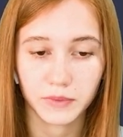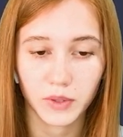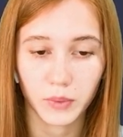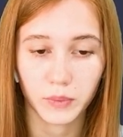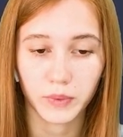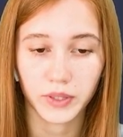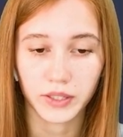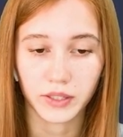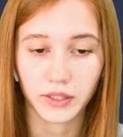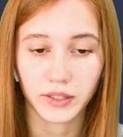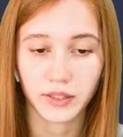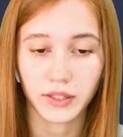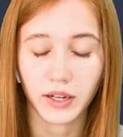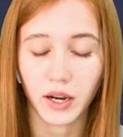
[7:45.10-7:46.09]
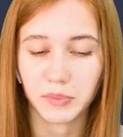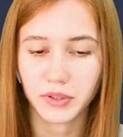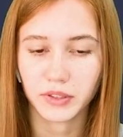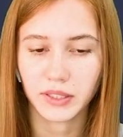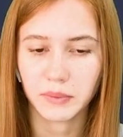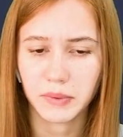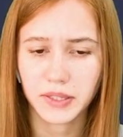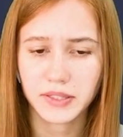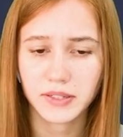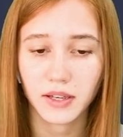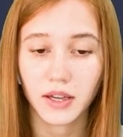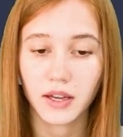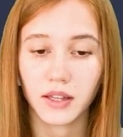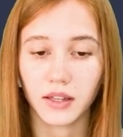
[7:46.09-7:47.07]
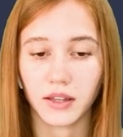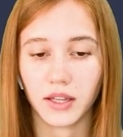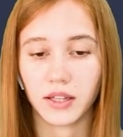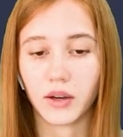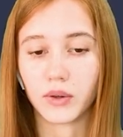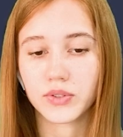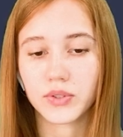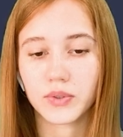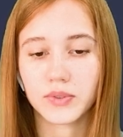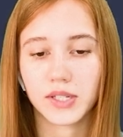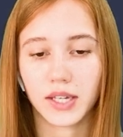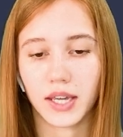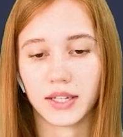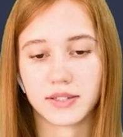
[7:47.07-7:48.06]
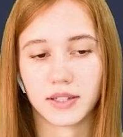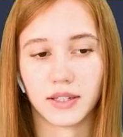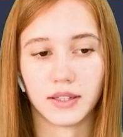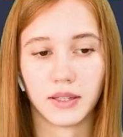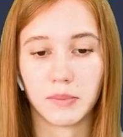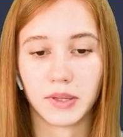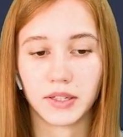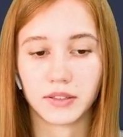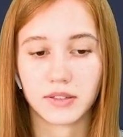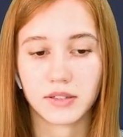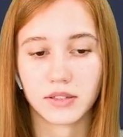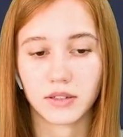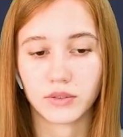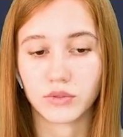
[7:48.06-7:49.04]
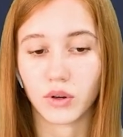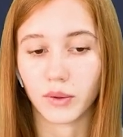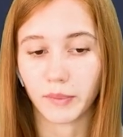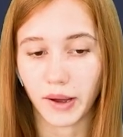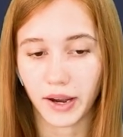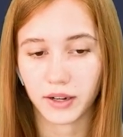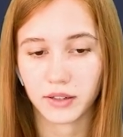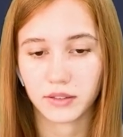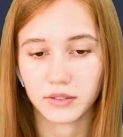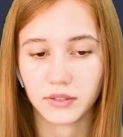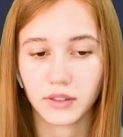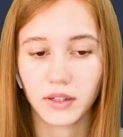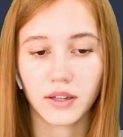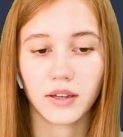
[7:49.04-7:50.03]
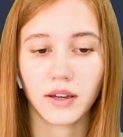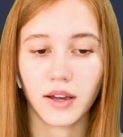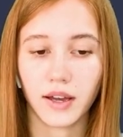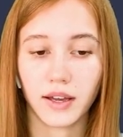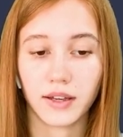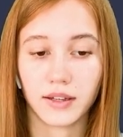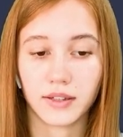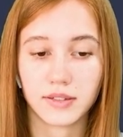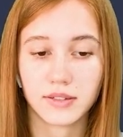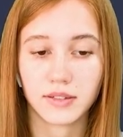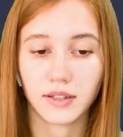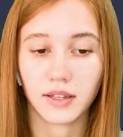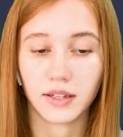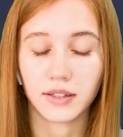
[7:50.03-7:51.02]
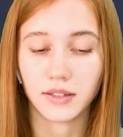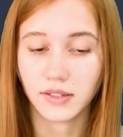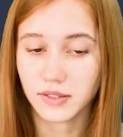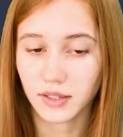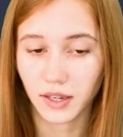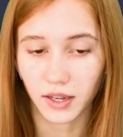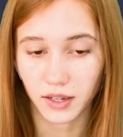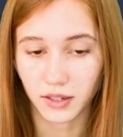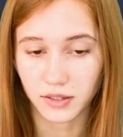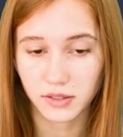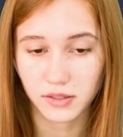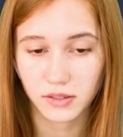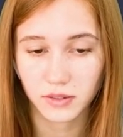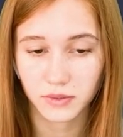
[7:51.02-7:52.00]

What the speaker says: We're in the upper limits. That also indicates an imminent rollback, as in this case.